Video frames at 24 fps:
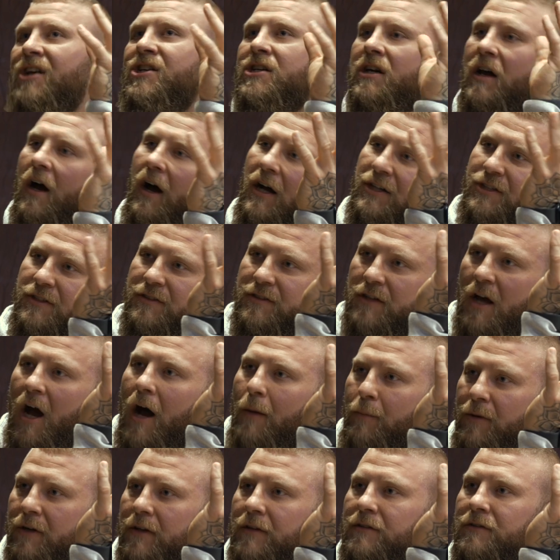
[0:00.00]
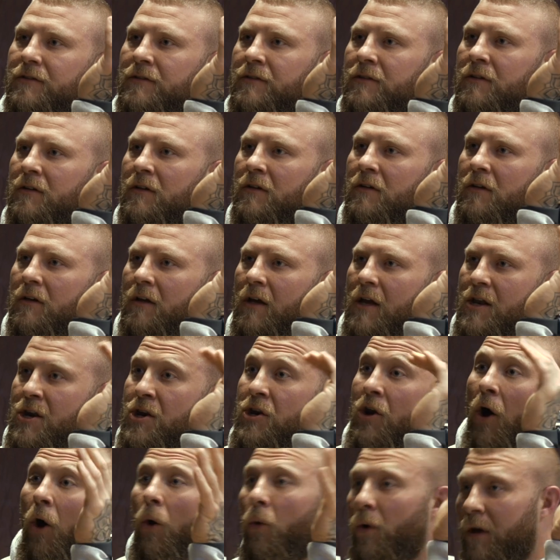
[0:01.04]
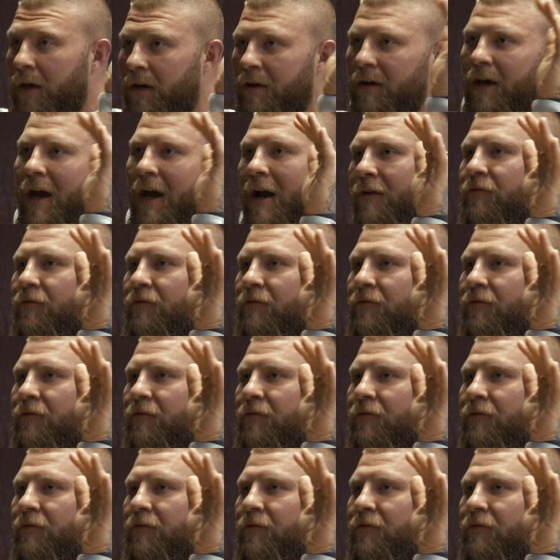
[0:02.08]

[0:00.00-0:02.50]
unconscious competence and knowing